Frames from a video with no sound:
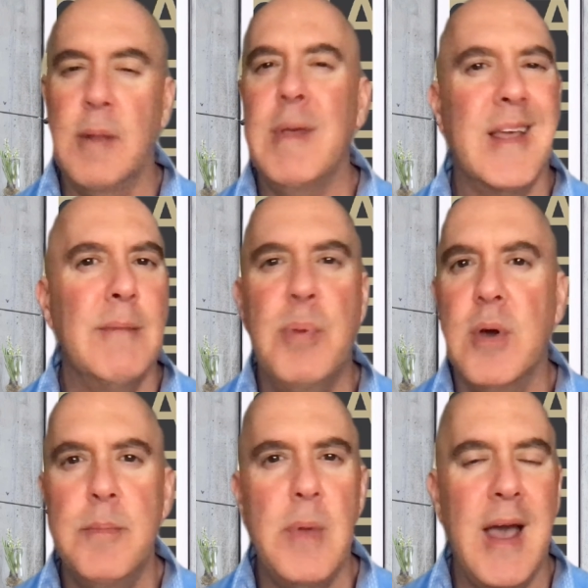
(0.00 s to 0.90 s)
And I'm not going to
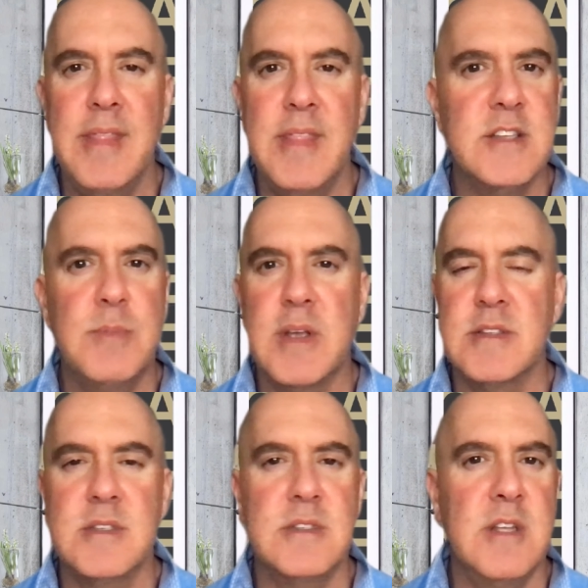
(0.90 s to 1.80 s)
put them on this
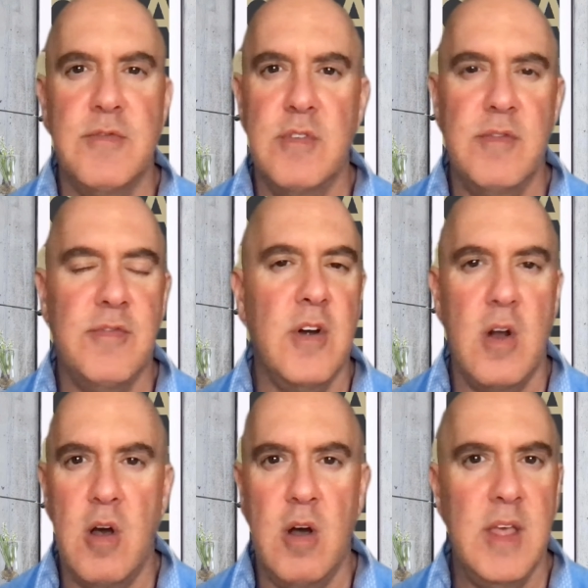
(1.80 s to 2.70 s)
because it's different
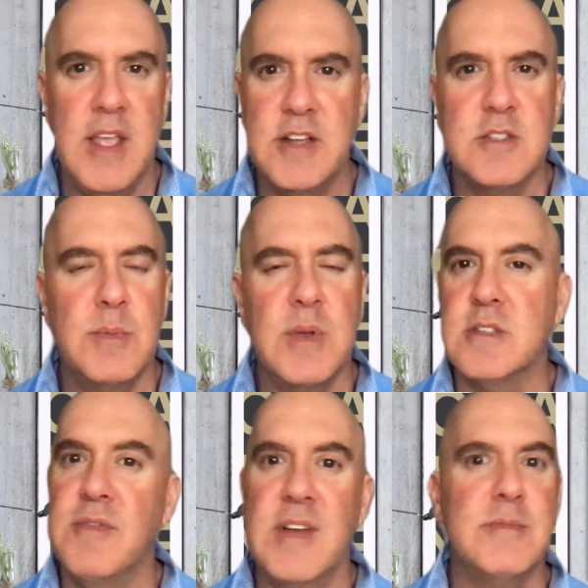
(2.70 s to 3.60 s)
for all agents.
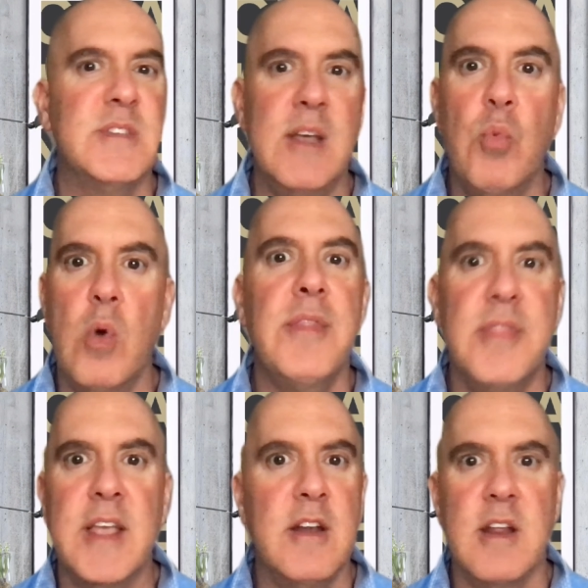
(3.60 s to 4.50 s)
Because if I say one
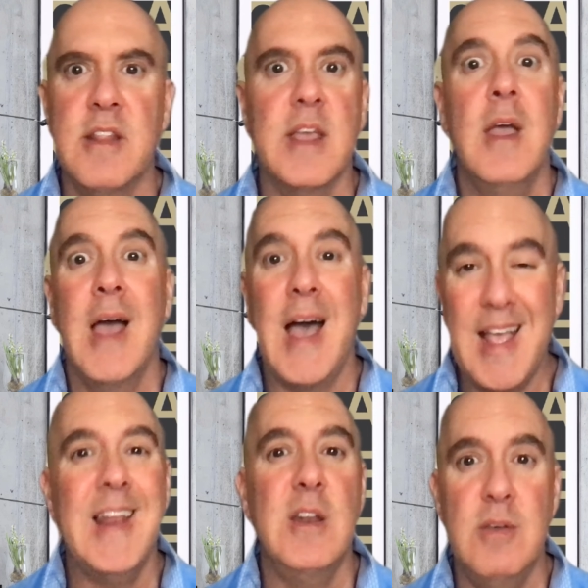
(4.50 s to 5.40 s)
thing, you're going to think,
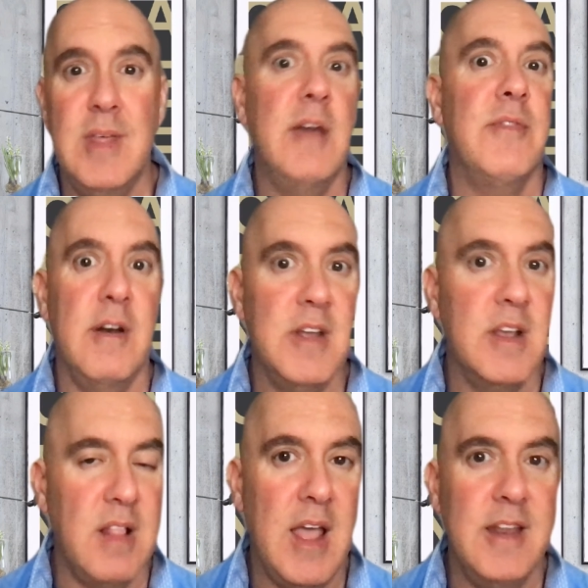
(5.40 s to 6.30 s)
I got to do that for
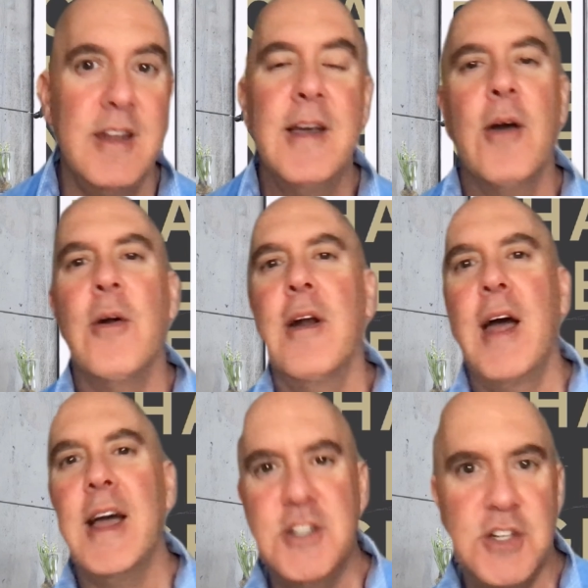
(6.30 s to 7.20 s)
every client,
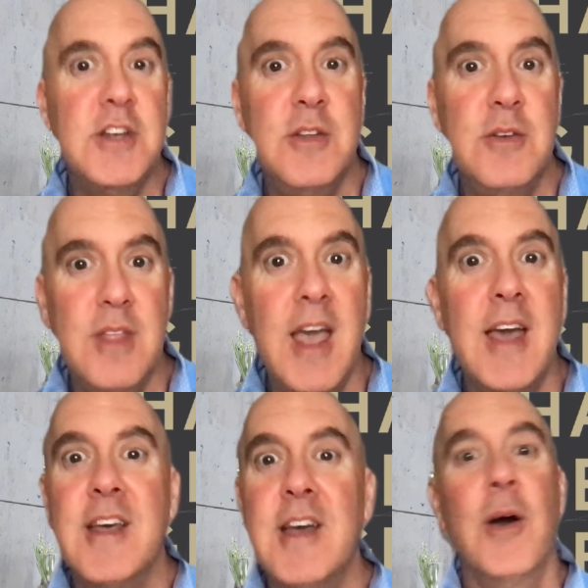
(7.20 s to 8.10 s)
or I should do
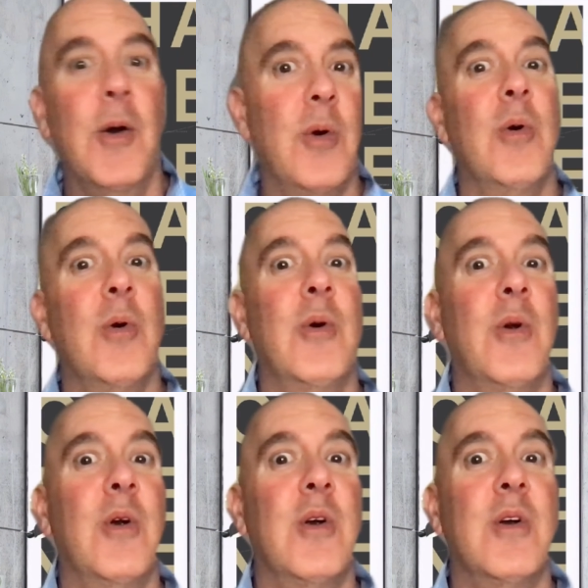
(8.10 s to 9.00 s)
that,
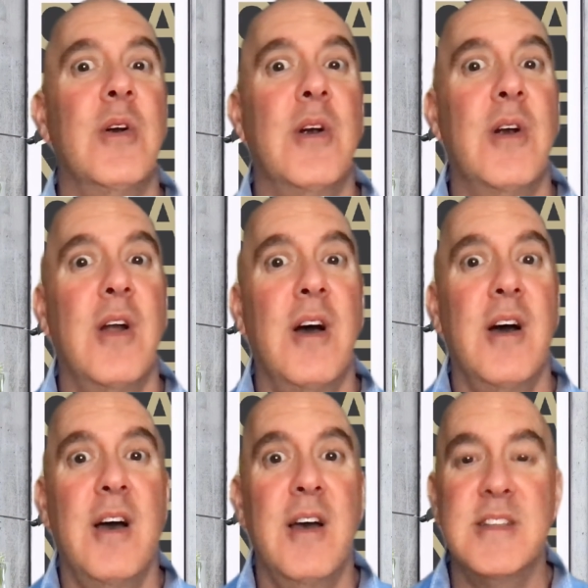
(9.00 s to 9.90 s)
or
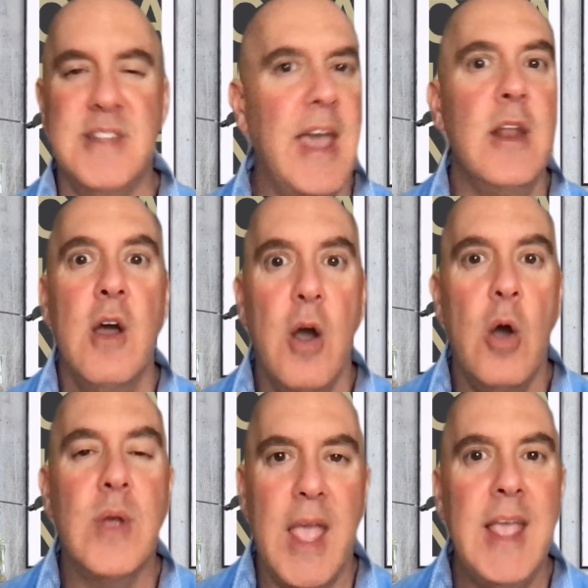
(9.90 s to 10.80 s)
is that
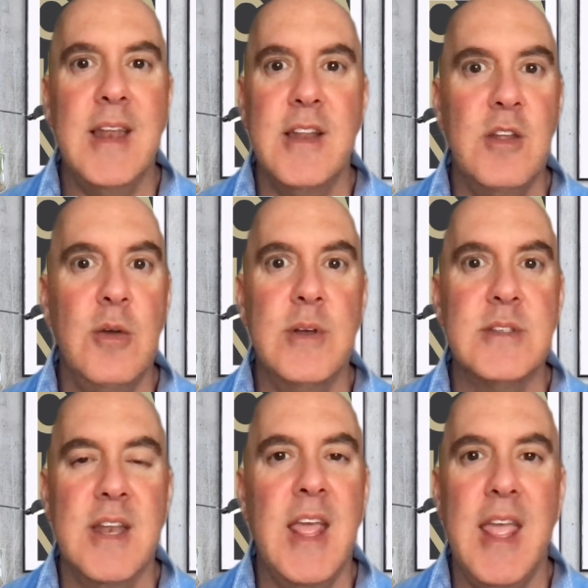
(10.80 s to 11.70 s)
okay to do
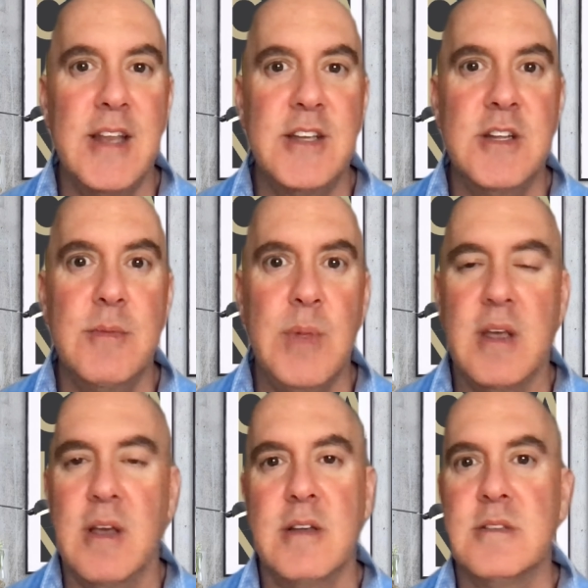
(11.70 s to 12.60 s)
as an agent?
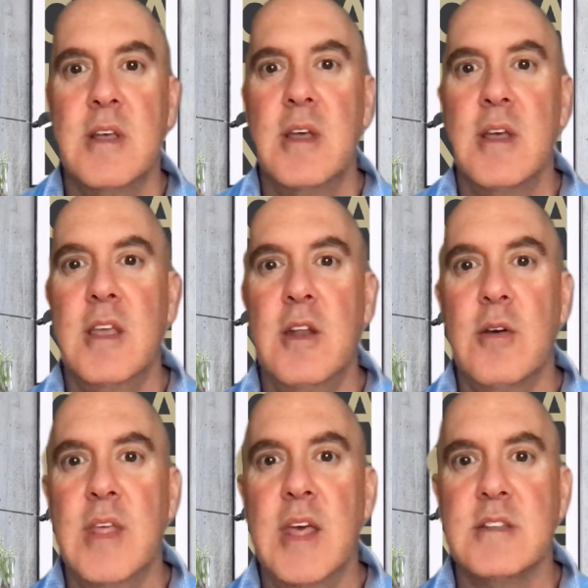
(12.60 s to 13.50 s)
Because, you
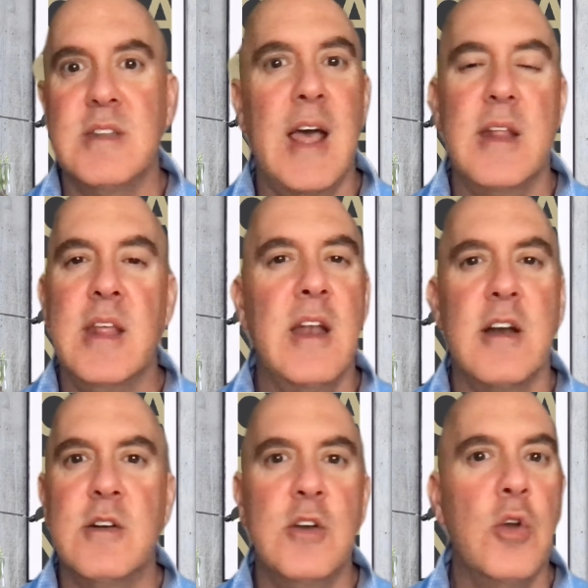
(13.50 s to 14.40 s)
know, that's not in
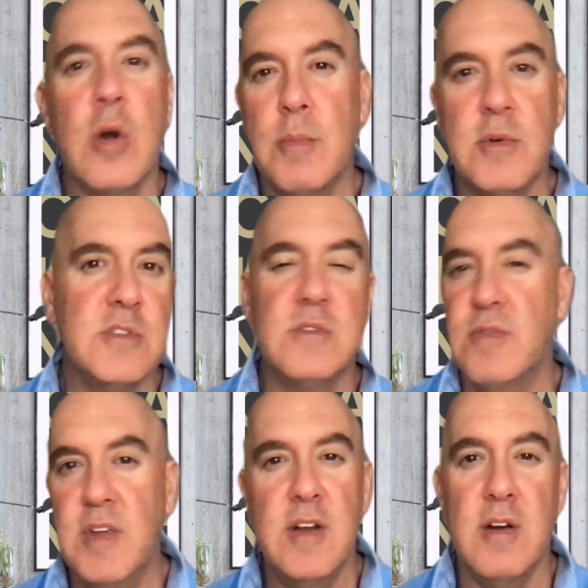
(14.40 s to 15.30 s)
our normal
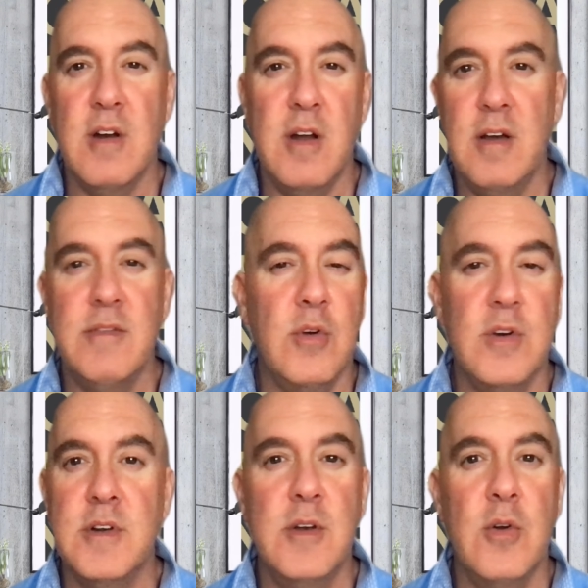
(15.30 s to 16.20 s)
sphere of
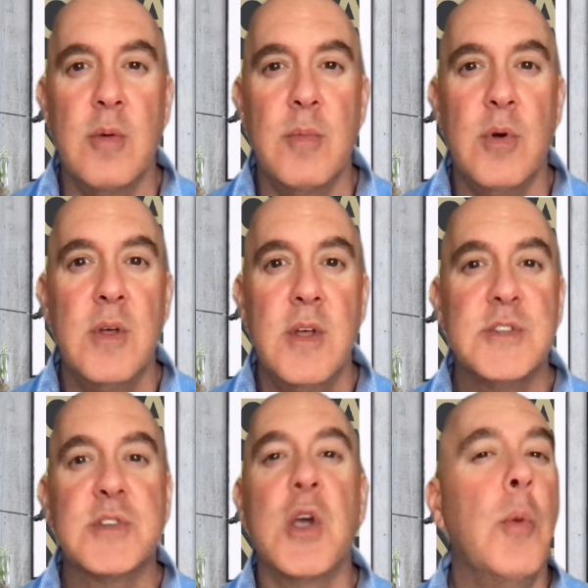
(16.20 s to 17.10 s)
or normal
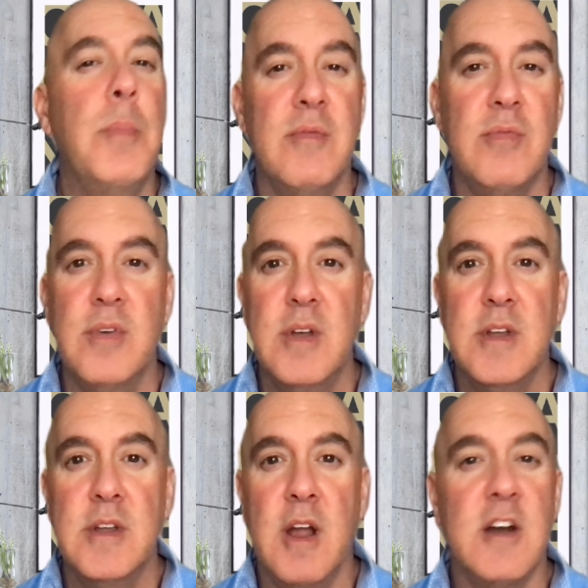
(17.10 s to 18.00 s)
scope of
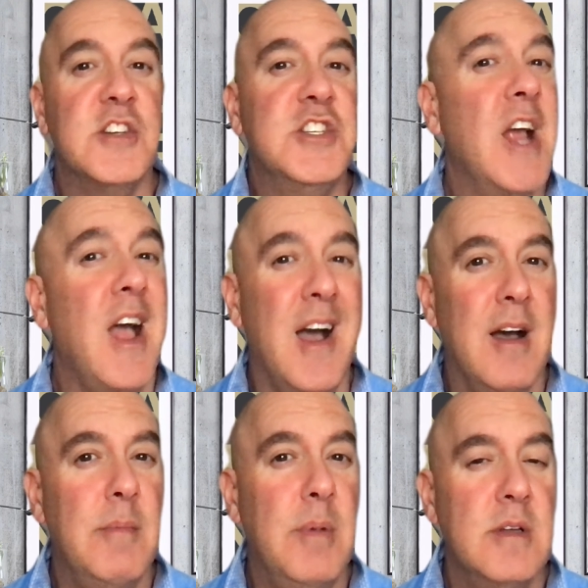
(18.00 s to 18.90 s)
our
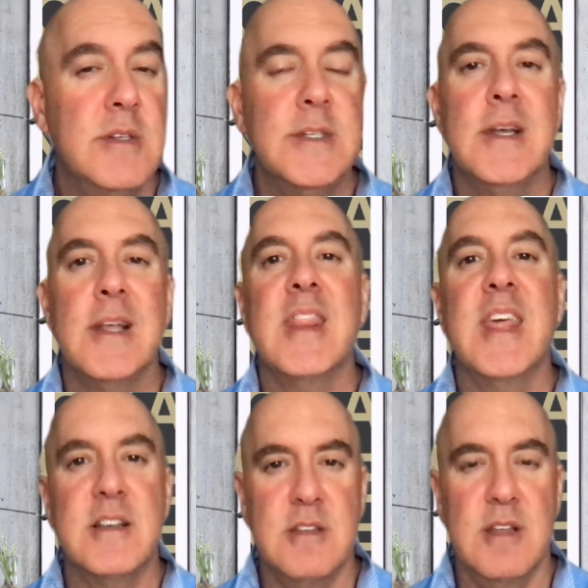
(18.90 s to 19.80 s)
job.
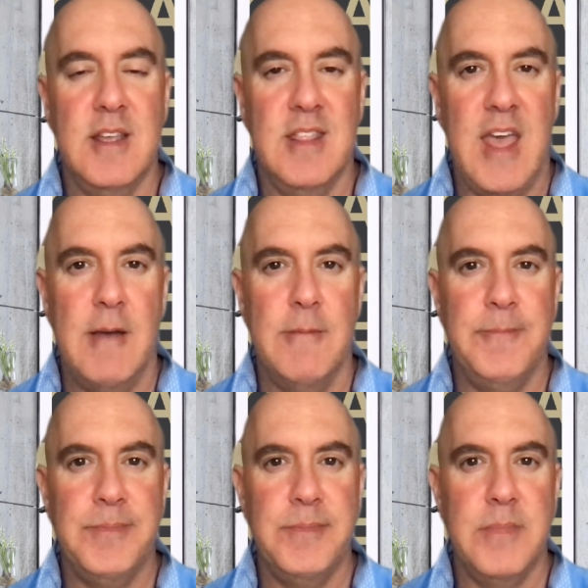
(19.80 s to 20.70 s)
Things like that.